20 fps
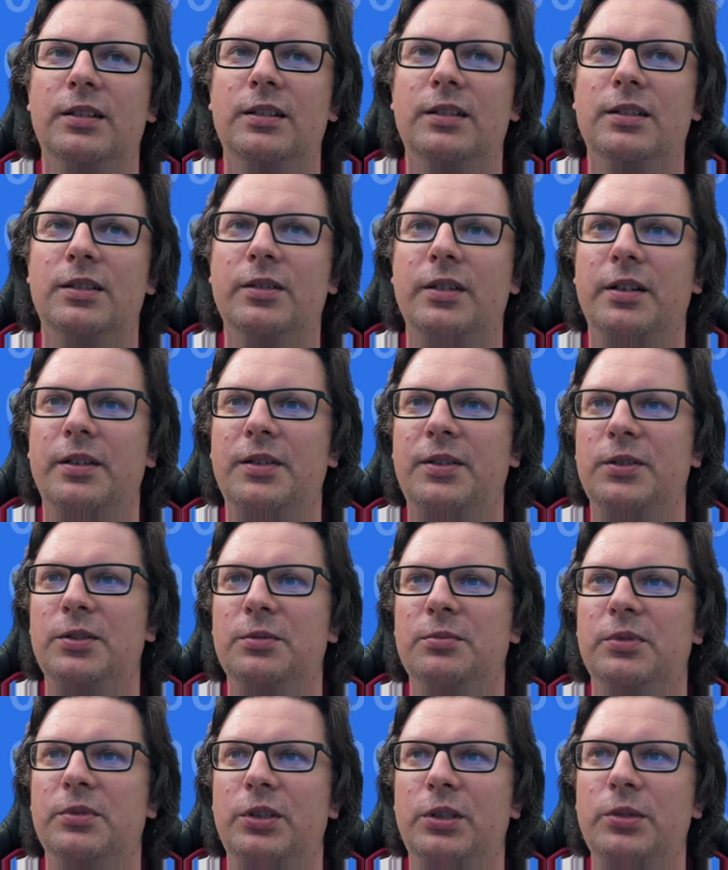So I
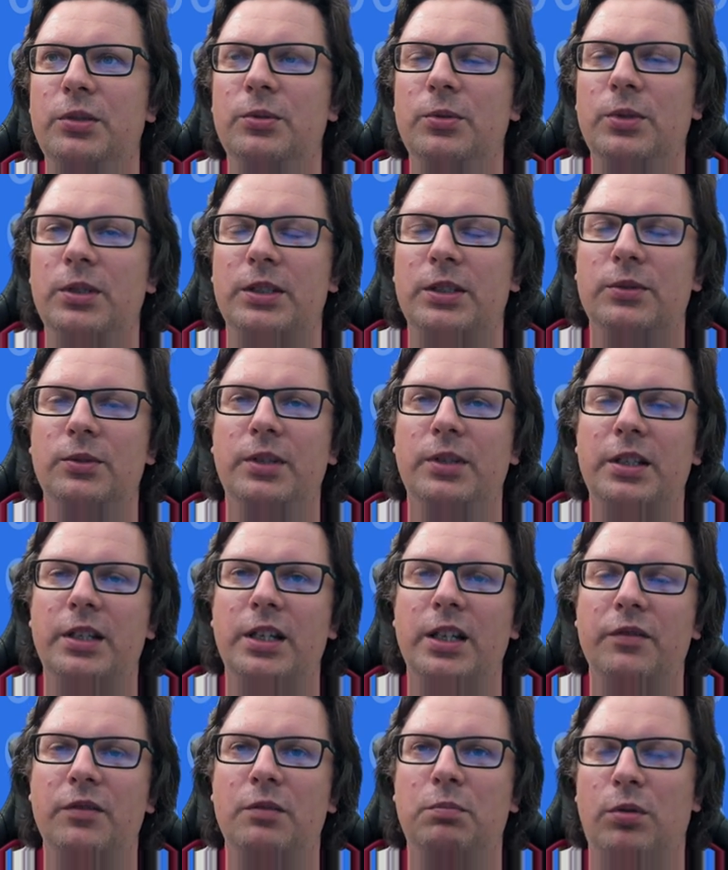assume you already
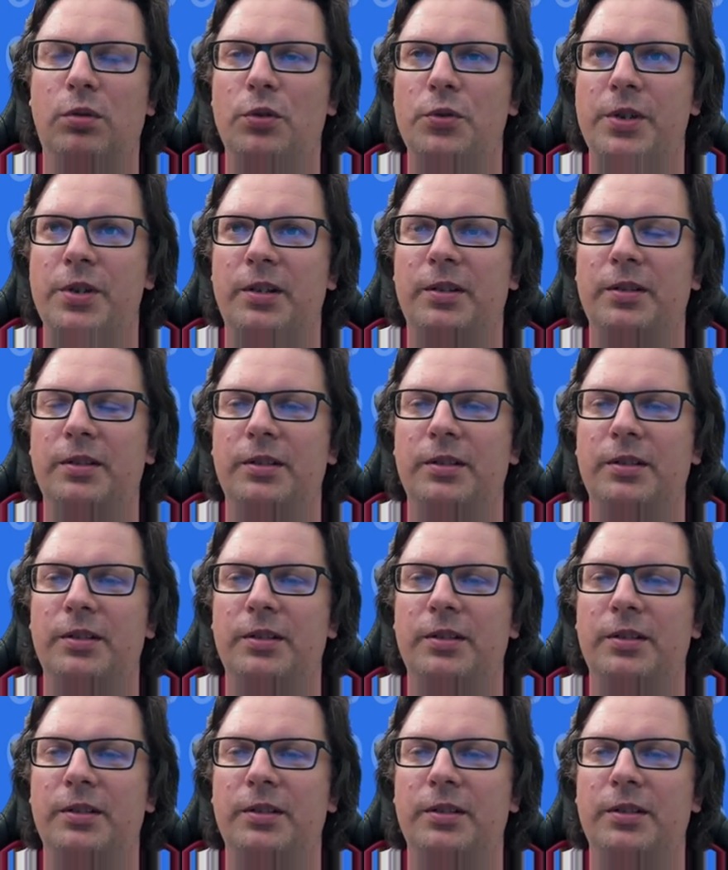have a project.